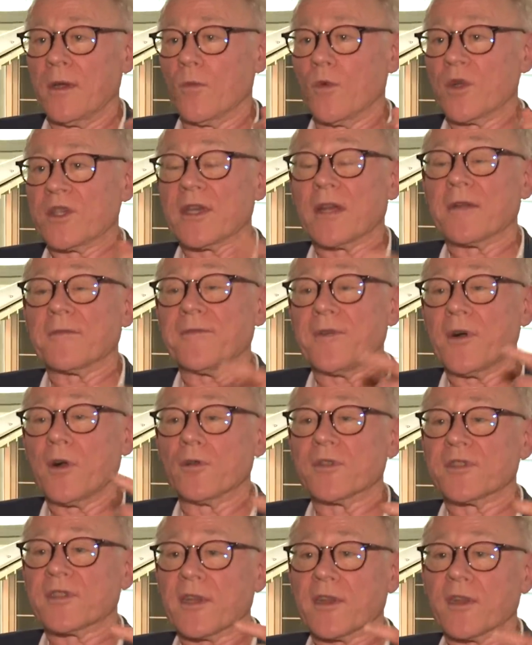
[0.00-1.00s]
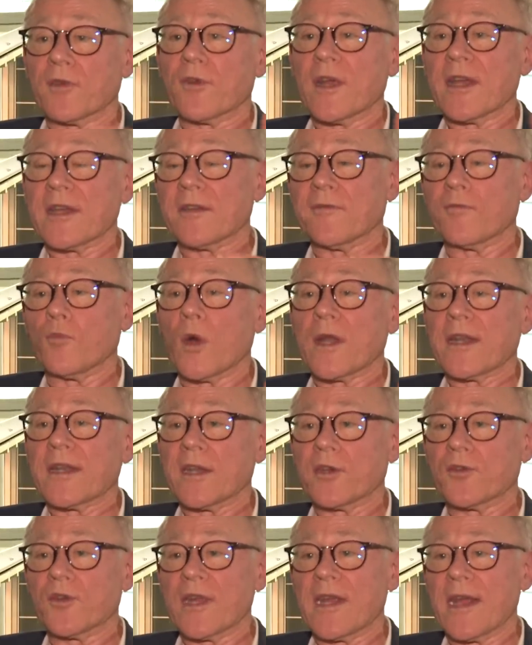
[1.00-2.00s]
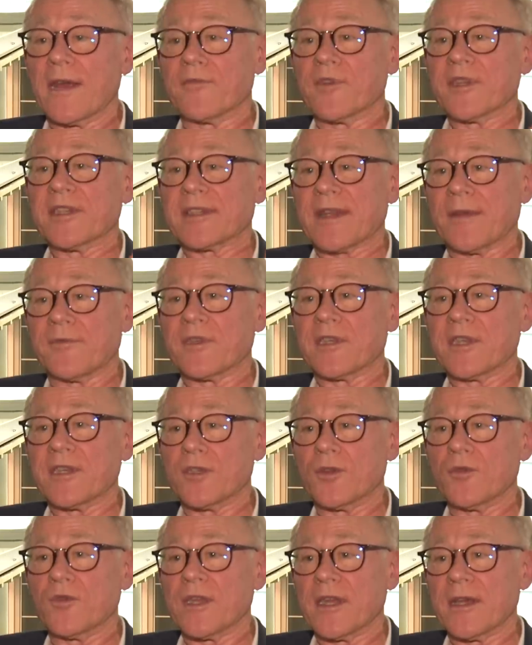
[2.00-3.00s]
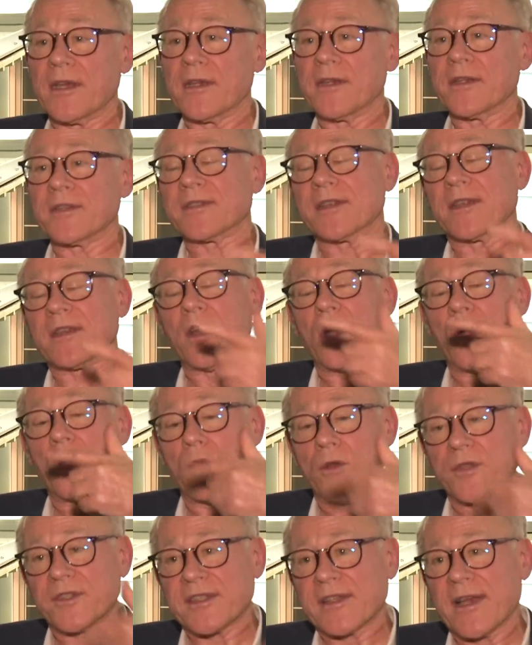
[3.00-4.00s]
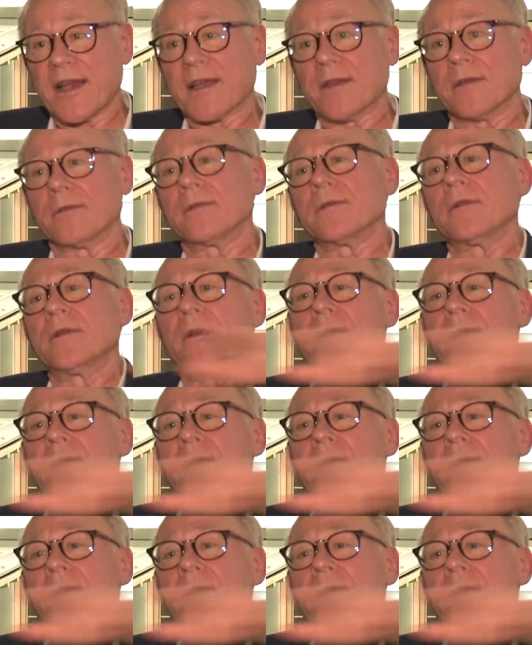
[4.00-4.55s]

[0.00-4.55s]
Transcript: which unfolds at the rate of one degree every 72 years. And the whole cycle